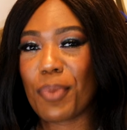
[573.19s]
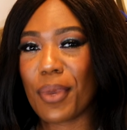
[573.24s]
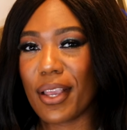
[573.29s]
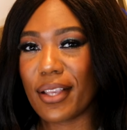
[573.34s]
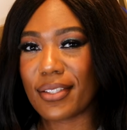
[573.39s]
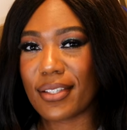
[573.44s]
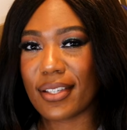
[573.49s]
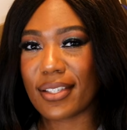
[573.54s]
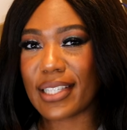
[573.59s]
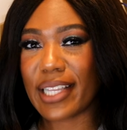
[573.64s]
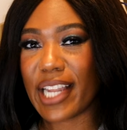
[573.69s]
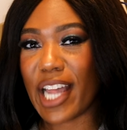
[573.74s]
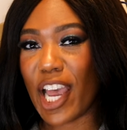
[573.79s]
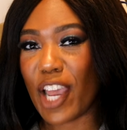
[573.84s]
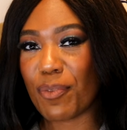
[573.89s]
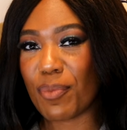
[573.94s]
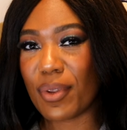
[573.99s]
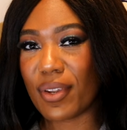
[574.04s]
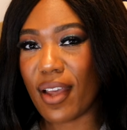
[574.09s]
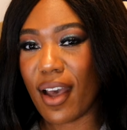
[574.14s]
pieces that
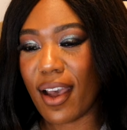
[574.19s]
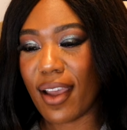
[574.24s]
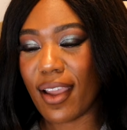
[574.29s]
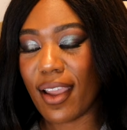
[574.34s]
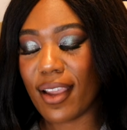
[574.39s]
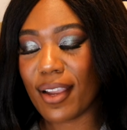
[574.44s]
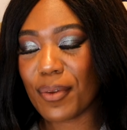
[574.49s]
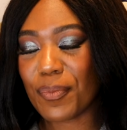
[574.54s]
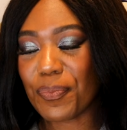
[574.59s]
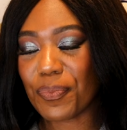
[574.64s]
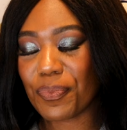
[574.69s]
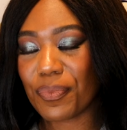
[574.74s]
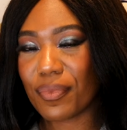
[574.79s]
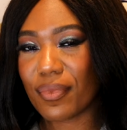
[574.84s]
I've been eyeing.